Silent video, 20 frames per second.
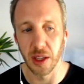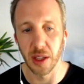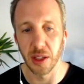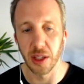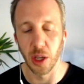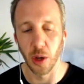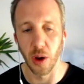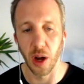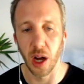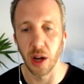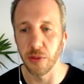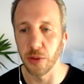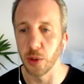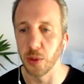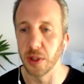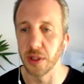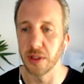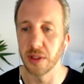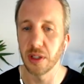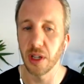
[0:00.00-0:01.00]
you know, our view
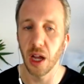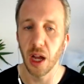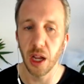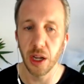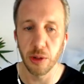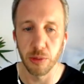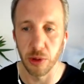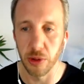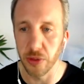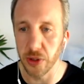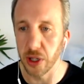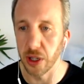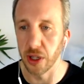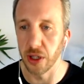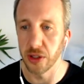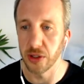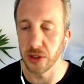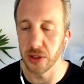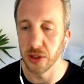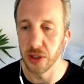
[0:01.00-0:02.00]
is kind of
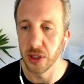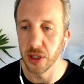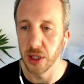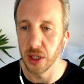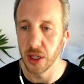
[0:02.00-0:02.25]
reverse.